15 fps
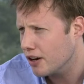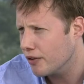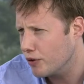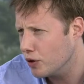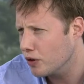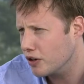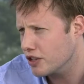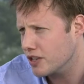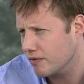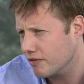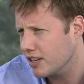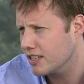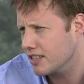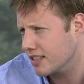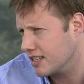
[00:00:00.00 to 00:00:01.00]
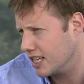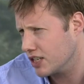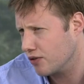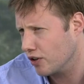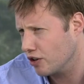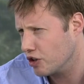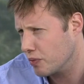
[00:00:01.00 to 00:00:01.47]
if you look at some really
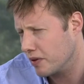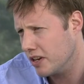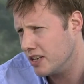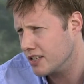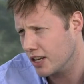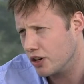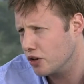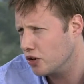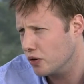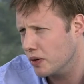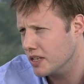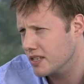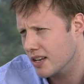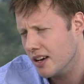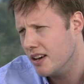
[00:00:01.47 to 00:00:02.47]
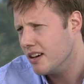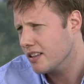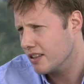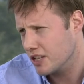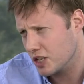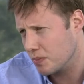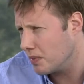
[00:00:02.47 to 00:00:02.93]
successful entrepreneurs, they're not always
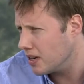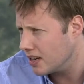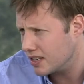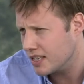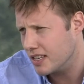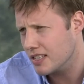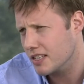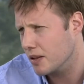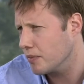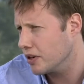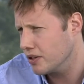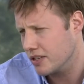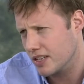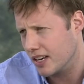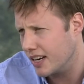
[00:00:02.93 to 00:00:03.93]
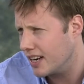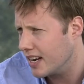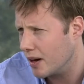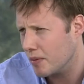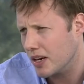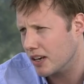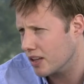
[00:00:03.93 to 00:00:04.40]
the smartest, the most
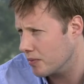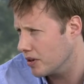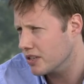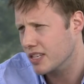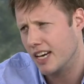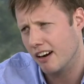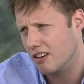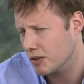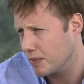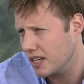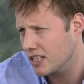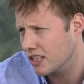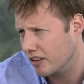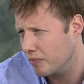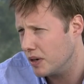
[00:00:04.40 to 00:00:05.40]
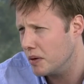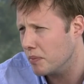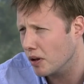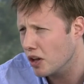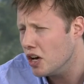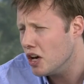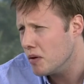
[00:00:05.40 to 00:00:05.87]
dynamic, the most charismatic of
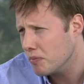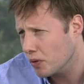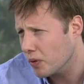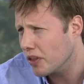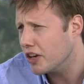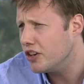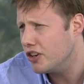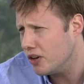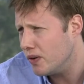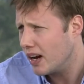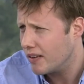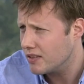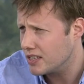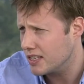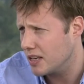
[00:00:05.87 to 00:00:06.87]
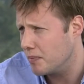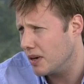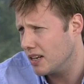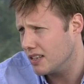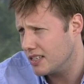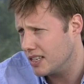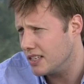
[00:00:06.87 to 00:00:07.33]
people. But what they do have is the
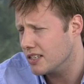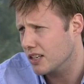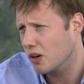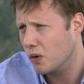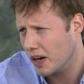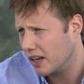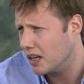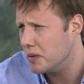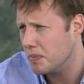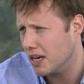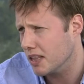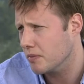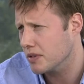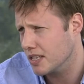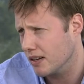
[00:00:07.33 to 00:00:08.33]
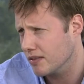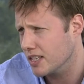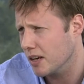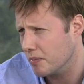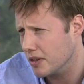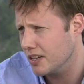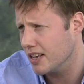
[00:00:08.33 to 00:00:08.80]
ability to quickly pick themselves
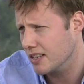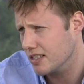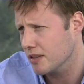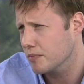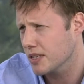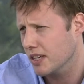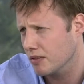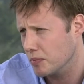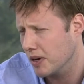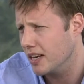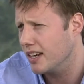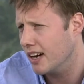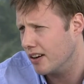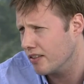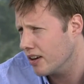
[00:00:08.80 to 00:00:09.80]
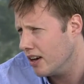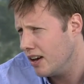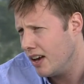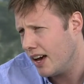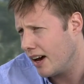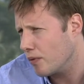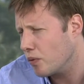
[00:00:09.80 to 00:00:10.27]
up and dust themselves back down.
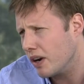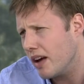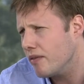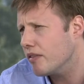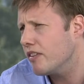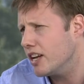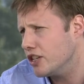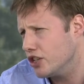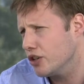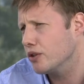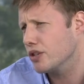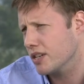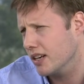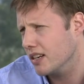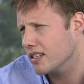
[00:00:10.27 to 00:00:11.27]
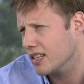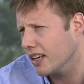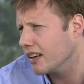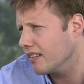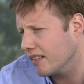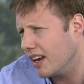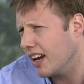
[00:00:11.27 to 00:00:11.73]
And whatever venture you're starting,
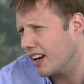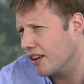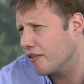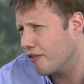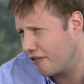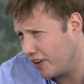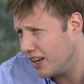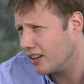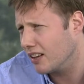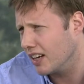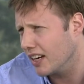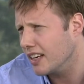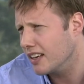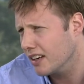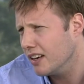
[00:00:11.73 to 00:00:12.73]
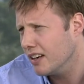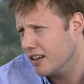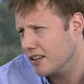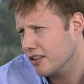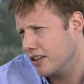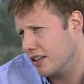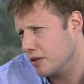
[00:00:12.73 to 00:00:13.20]
it can feel like
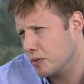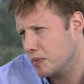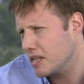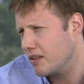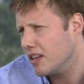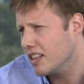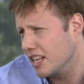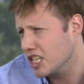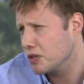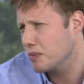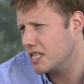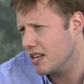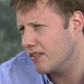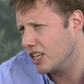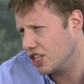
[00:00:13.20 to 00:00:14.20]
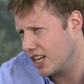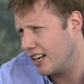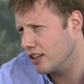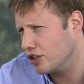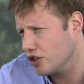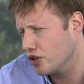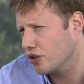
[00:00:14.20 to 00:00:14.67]
the specific
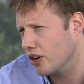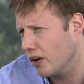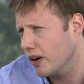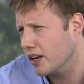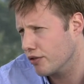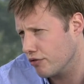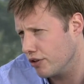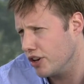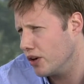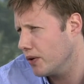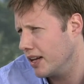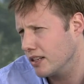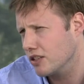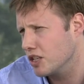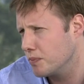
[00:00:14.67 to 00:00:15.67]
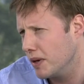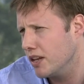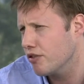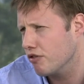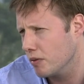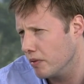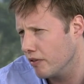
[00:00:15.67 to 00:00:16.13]
challenge you're going through, no one else has been
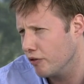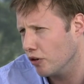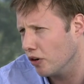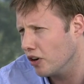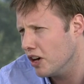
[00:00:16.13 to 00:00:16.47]
through before.